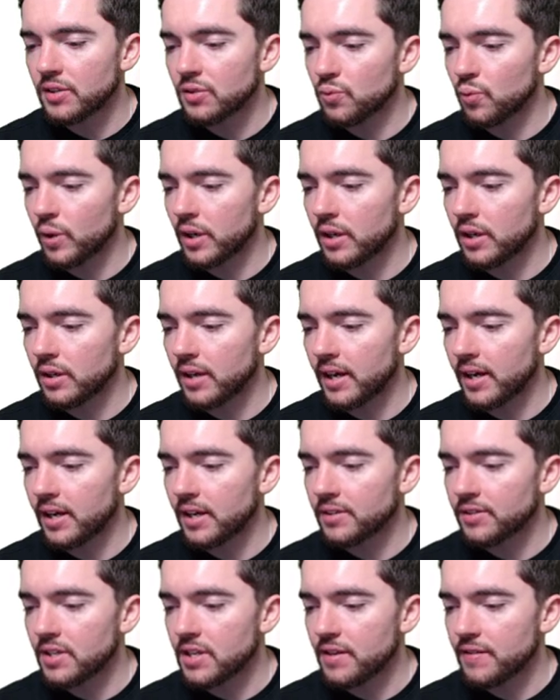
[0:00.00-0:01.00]
well
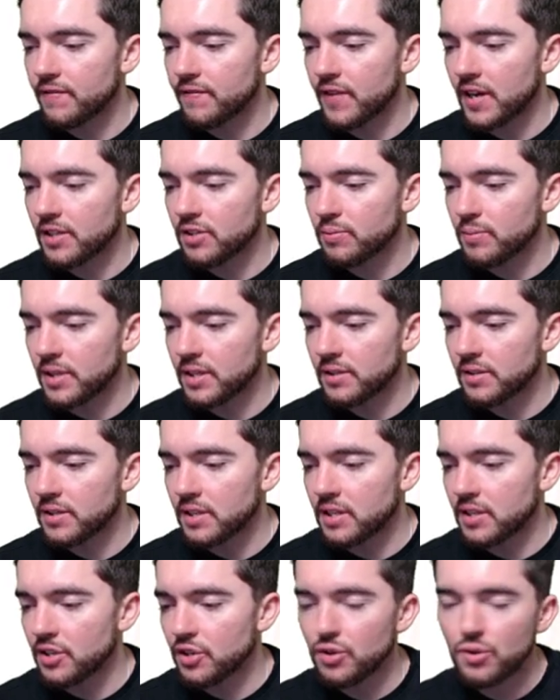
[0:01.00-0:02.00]
as investments
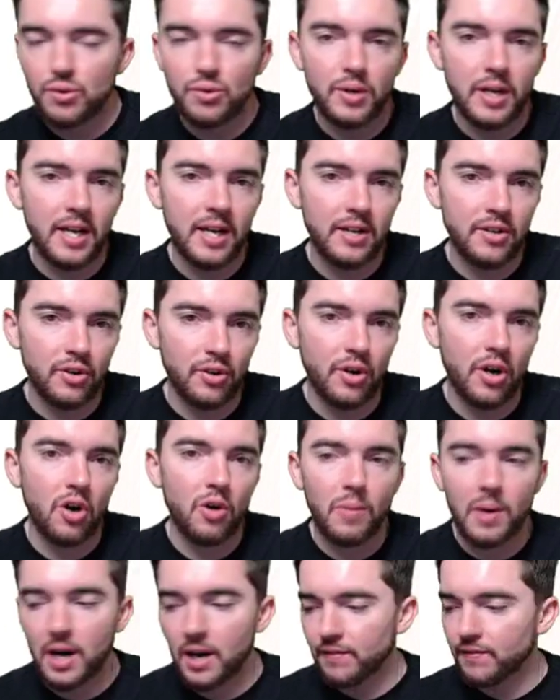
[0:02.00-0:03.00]
in you and your
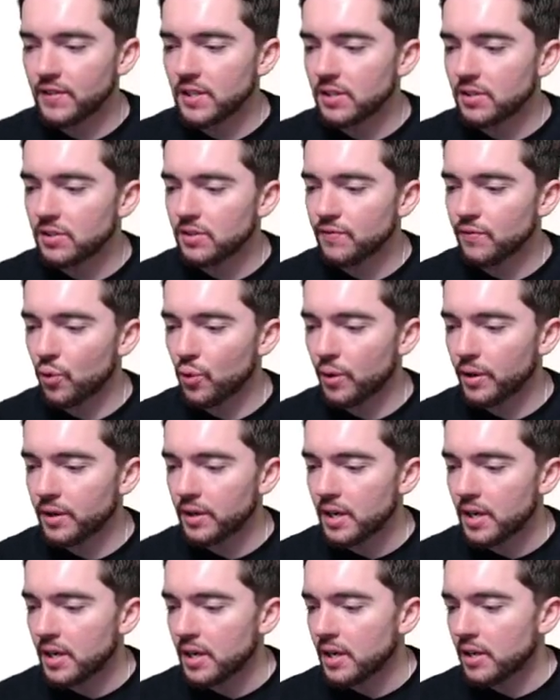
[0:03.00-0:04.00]
home office for
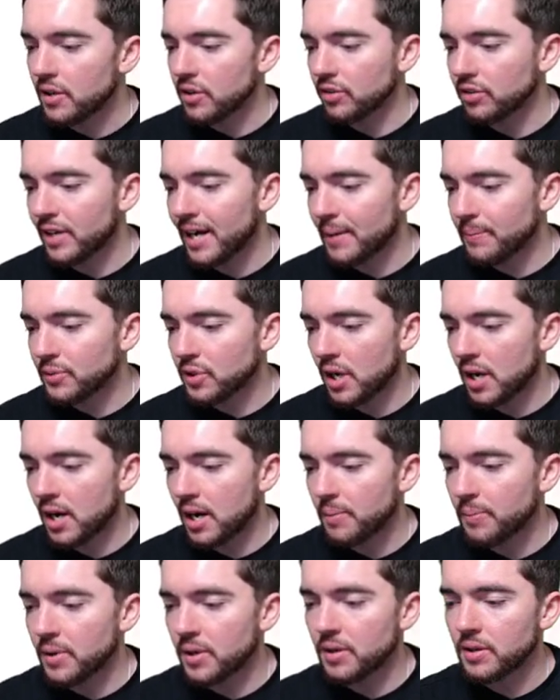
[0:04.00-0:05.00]
your
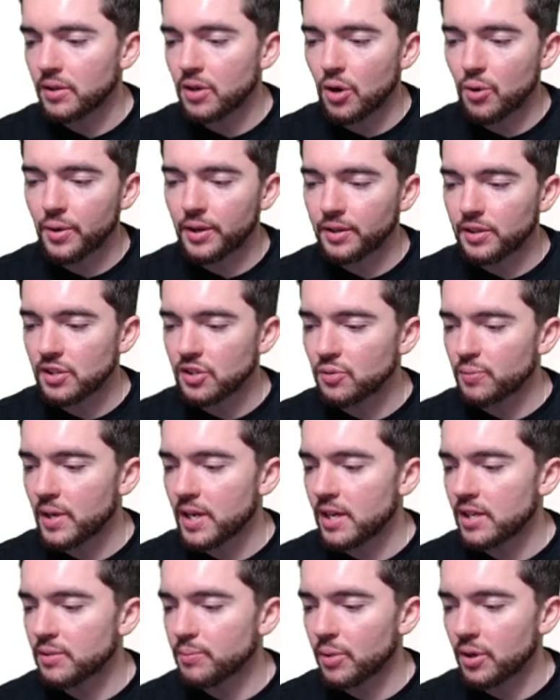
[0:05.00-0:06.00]
laptop, co working
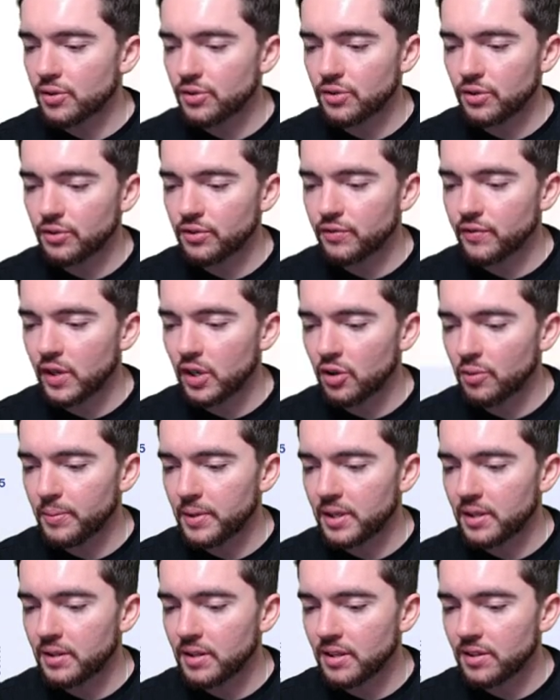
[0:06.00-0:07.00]
space, personal
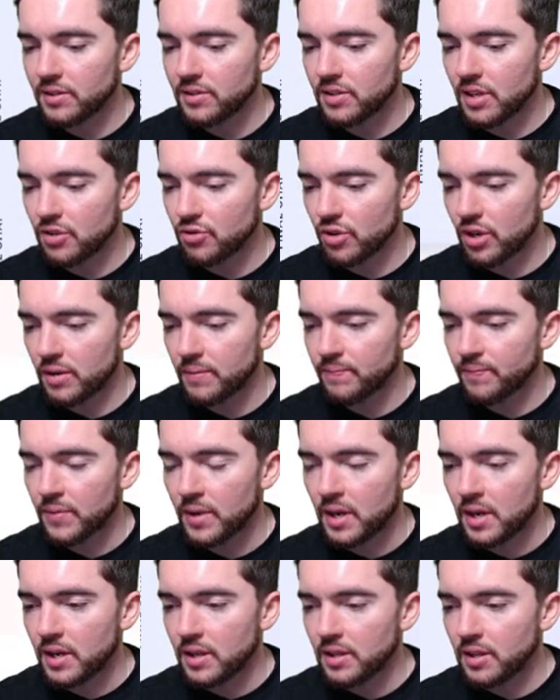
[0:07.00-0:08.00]
development, etc.
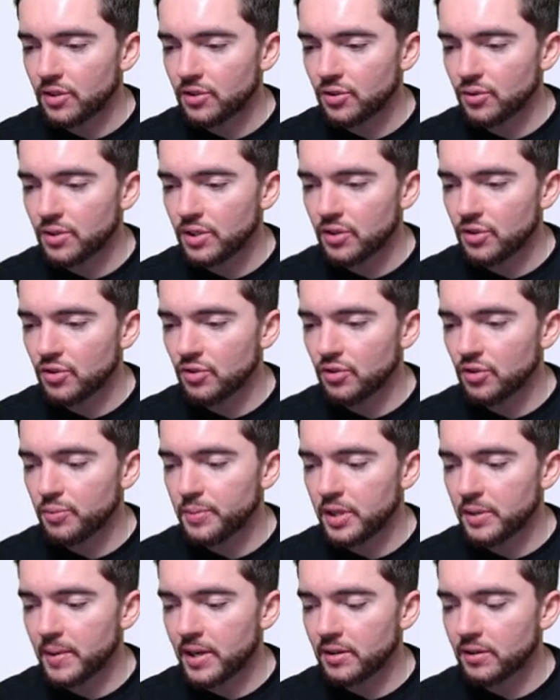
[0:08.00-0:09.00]
They also tell you a little
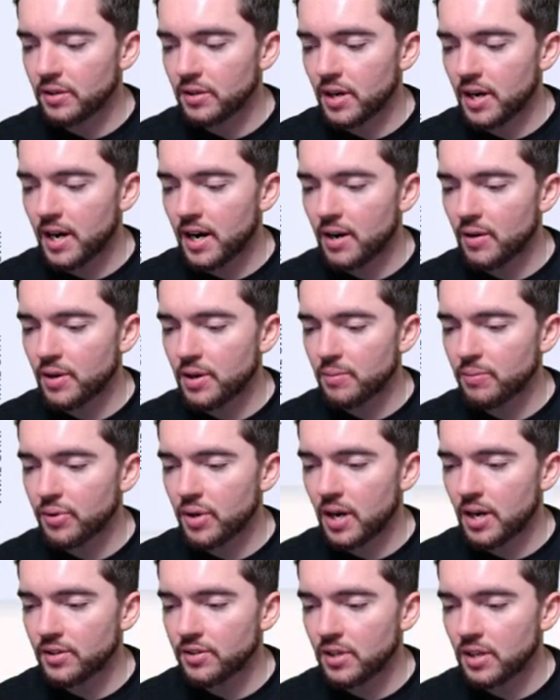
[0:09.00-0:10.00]
bit about their hiring
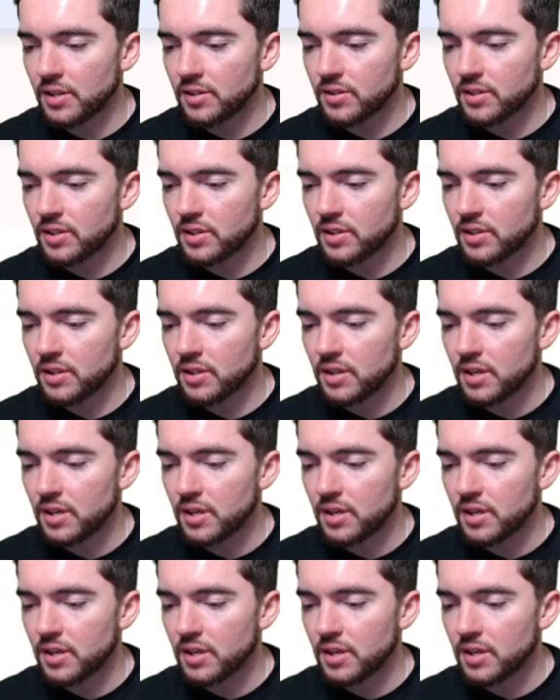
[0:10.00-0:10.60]
process here